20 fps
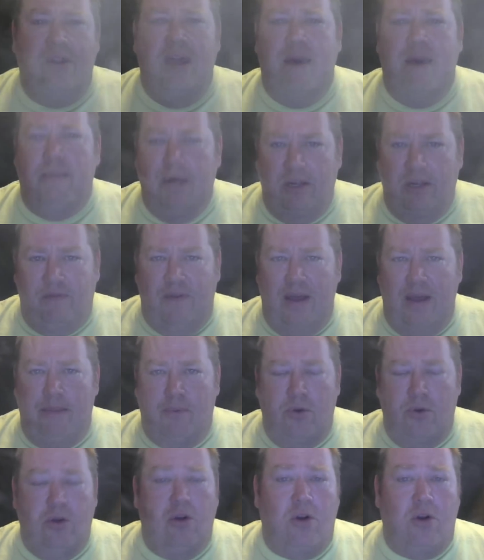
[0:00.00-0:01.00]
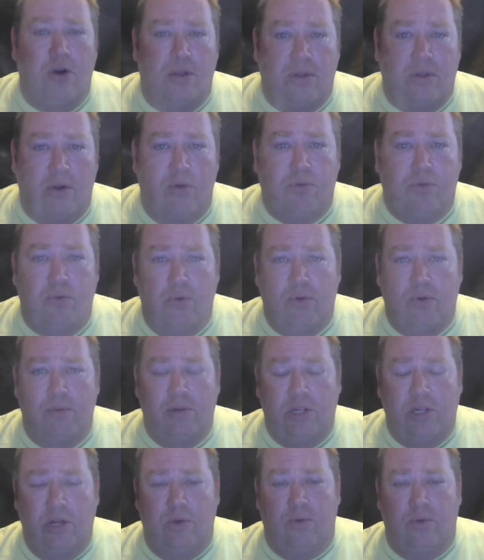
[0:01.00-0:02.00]
that much vapor, you're going to go through some
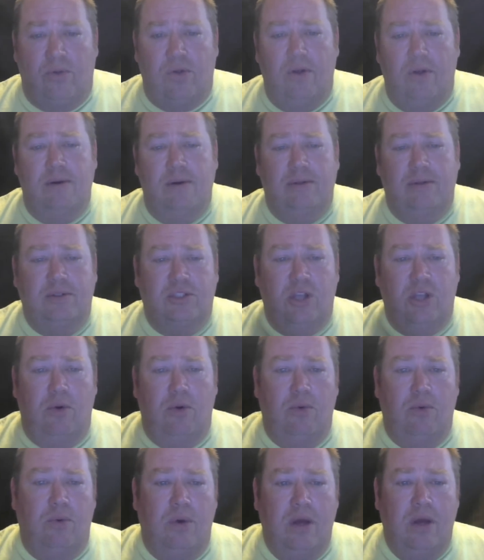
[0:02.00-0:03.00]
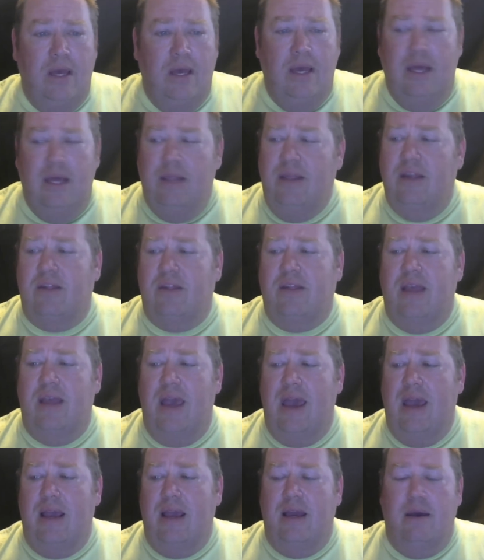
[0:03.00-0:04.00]
juice. So this
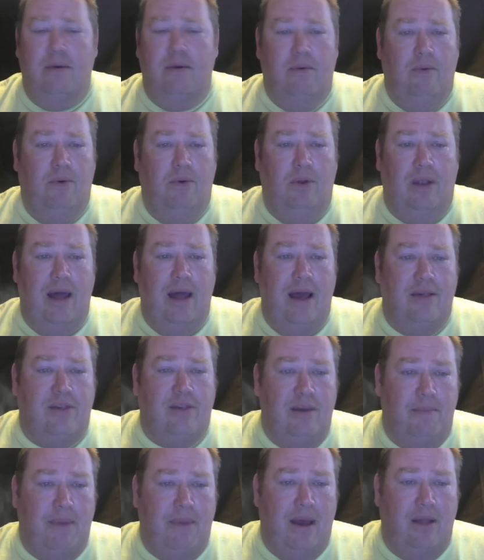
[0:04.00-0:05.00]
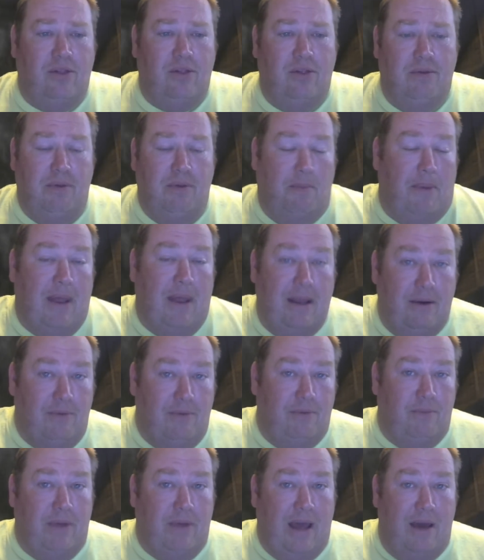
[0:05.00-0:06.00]
tank will last you about, depending
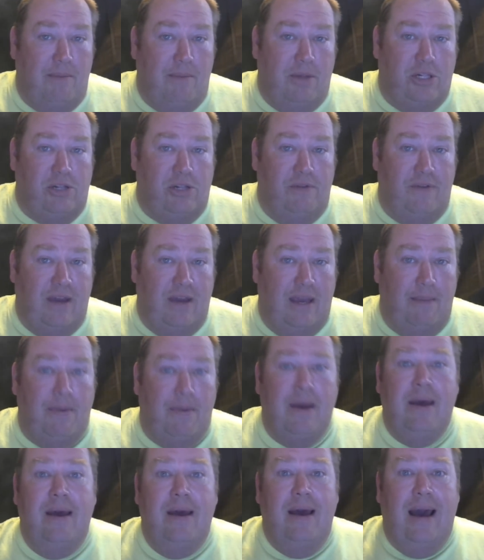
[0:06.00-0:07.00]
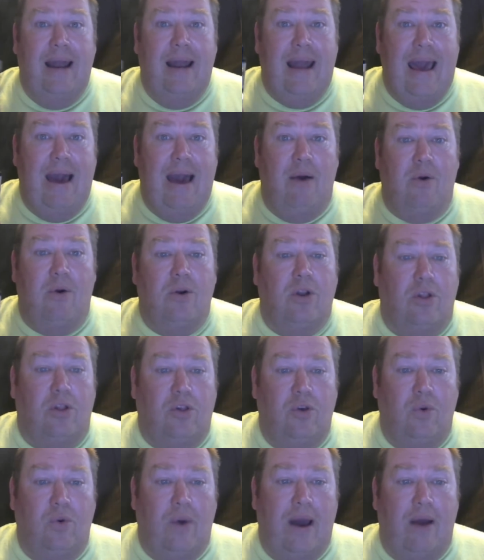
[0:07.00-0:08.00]
on how much you vape, an hour to
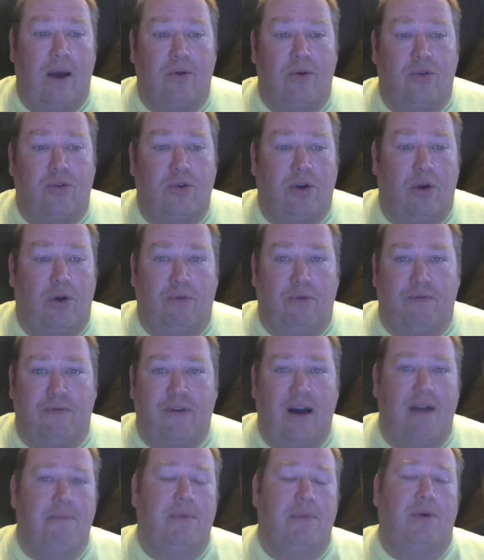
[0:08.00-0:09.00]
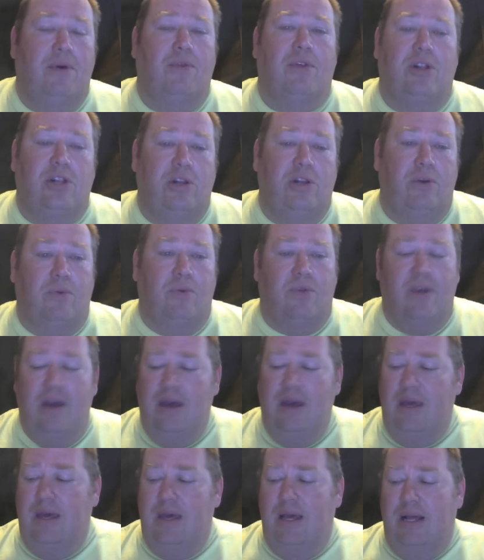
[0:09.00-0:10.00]
two hours. You'll go through five mils of juice.
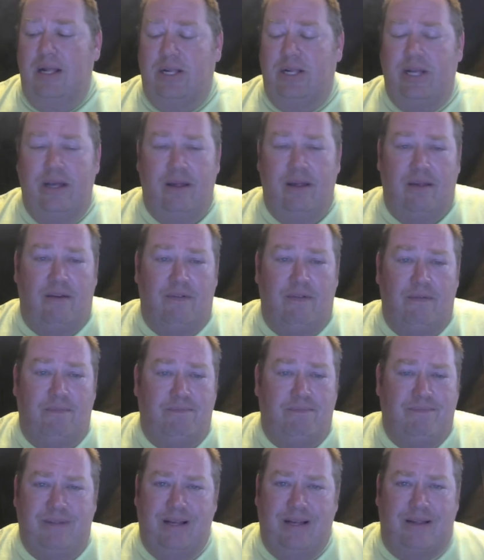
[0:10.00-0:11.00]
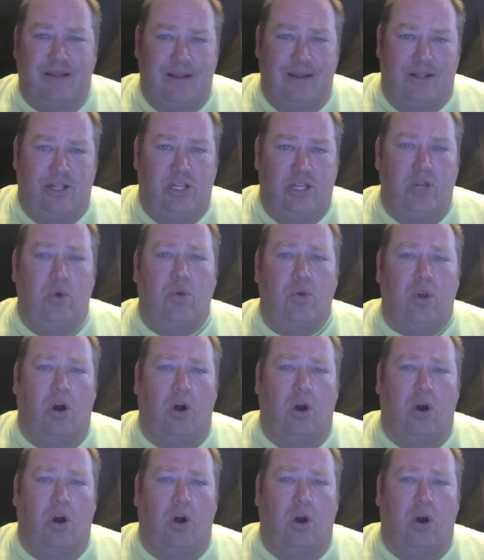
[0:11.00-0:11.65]
She is a just a juice